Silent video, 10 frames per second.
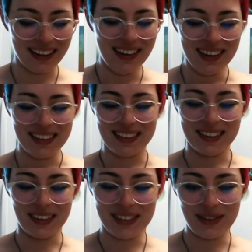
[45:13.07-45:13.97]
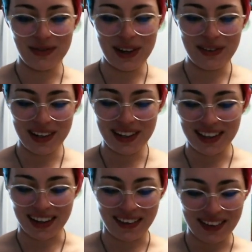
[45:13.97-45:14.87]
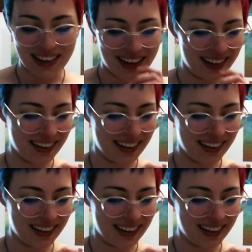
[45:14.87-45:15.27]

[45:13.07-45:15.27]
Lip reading: salty flavored that I would like